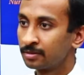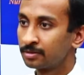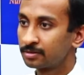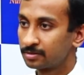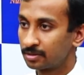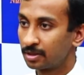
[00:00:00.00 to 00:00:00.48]

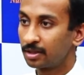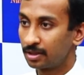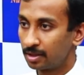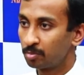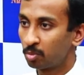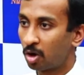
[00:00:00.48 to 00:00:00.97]
Sir,
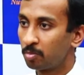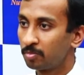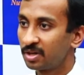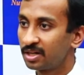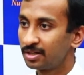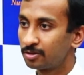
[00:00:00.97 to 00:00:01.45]
in
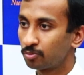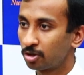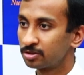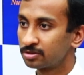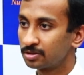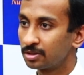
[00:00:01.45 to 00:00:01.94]
Bombay it
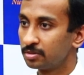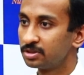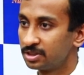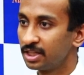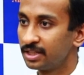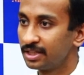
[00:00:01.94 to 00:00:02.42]
was
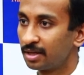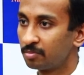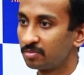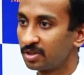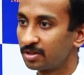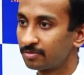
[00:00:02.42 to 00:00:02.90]

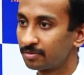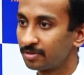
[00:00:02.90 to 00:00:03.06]
JEM.